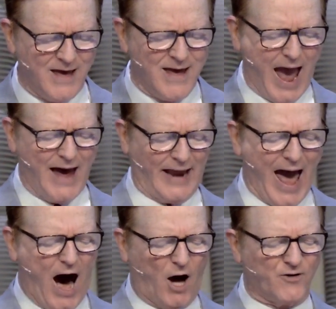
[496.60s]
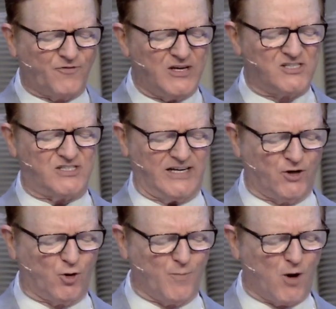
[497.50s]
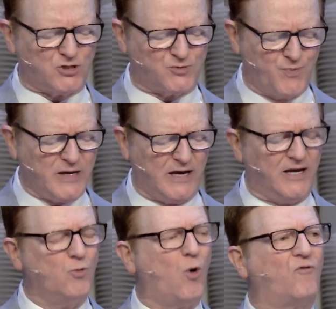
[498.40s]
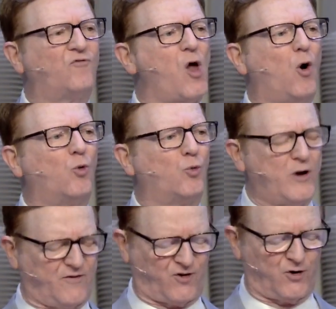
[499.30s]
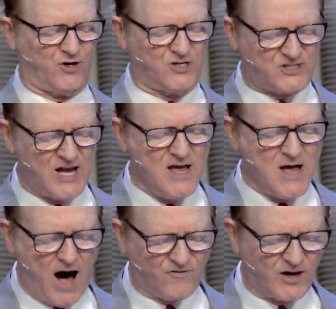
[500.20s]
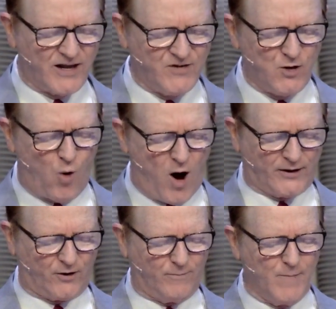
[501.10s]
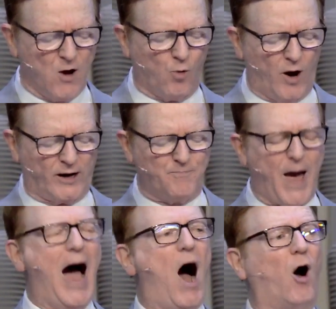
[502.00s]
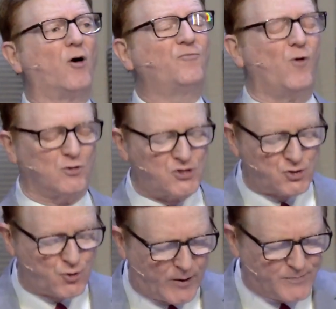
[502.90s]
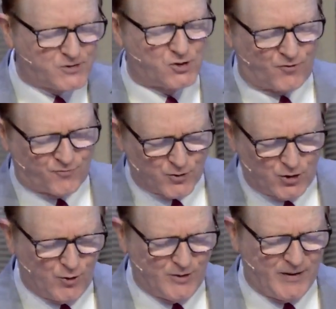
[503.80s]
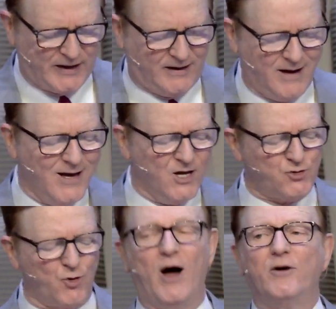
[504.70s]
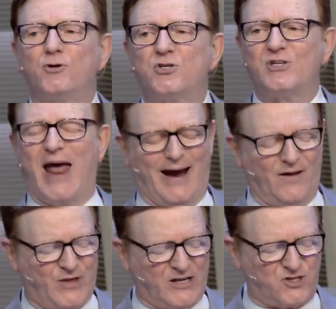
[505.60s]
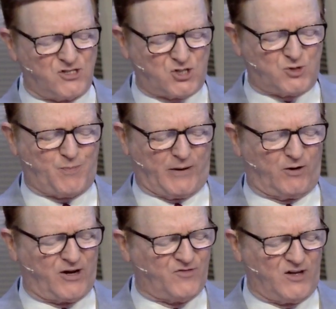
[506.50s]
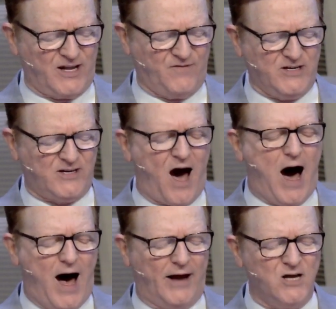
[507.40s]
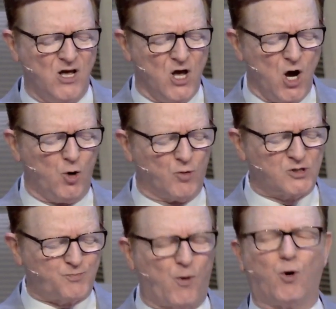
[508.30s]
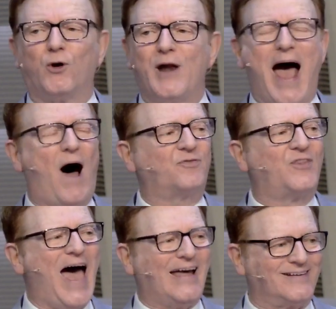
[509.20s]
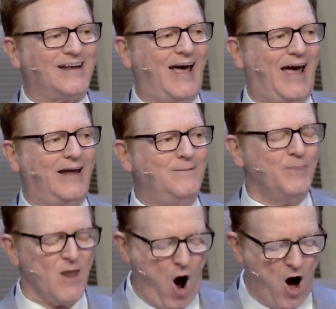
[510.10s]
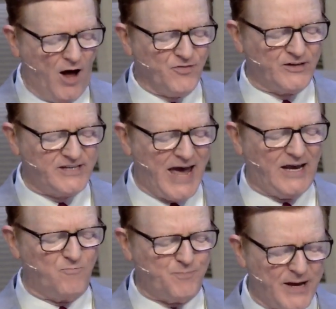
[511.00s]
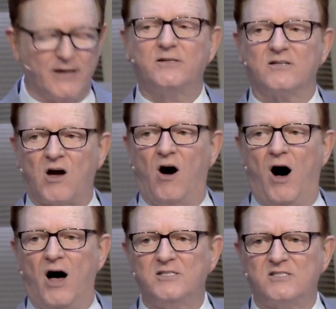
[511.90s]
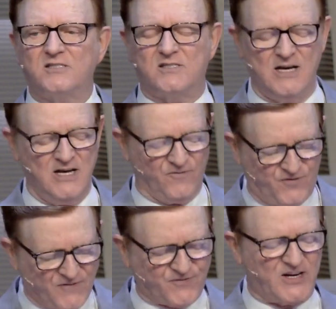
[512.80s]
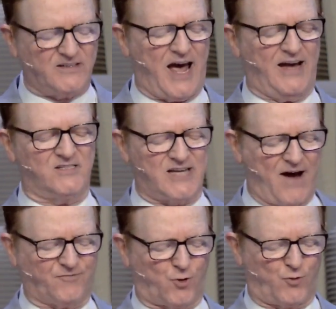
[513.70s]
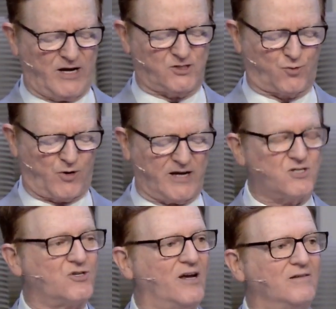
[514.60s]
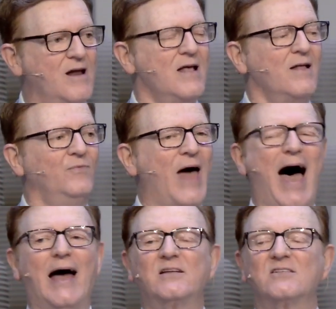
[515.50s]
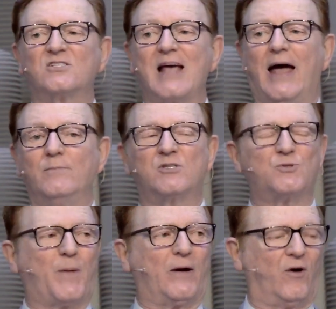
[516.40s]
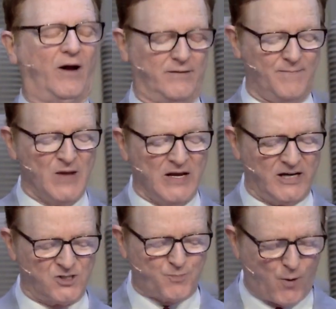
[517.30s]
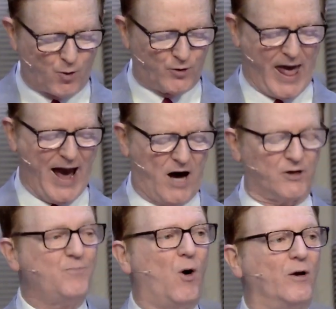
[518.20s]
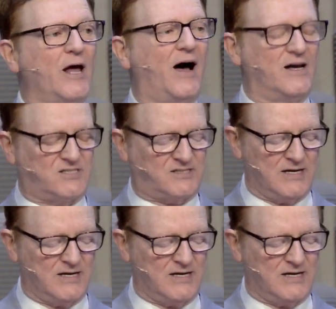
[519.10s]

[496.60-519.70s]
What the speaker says: and out of his innermost being will flow rivers of living water. What a powerful scripture for you and me to understand that the Spirit of the living God, who was poured out that day on the day of Pentecost, 50 days after resurrection, that same Spirit is poured out upon us.